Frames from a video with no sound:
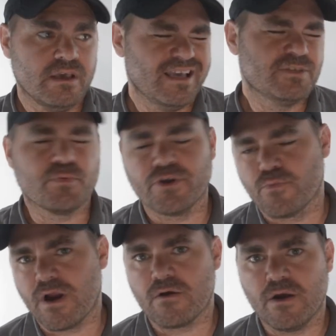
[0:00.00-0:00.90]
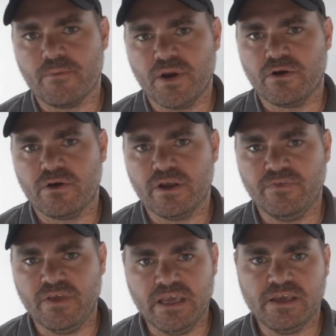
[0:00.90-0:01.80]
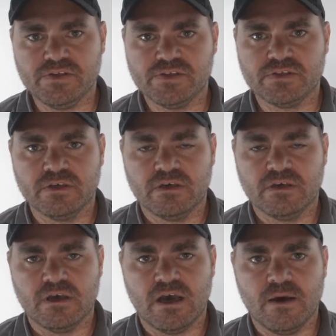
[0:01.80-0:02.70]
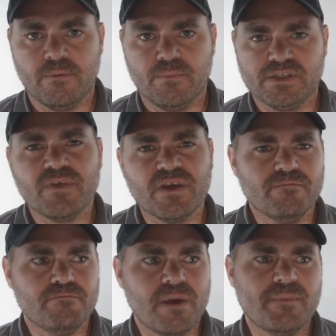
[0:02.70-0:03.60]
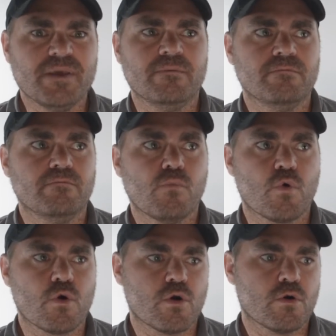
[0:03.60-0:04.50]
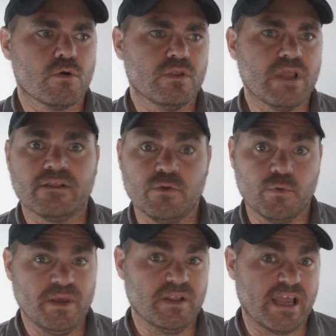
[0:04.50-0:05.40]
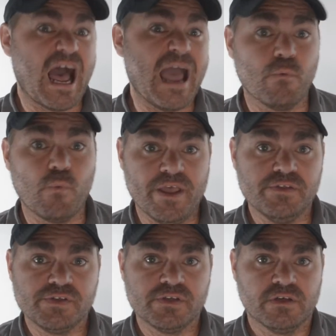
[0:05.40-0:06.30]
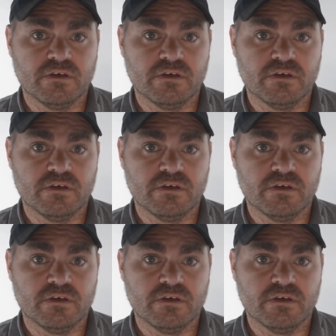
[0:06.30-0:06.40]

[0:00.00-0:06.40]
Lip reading: It's pretty rare up here in the east. But something maybe more likely would be like high winds.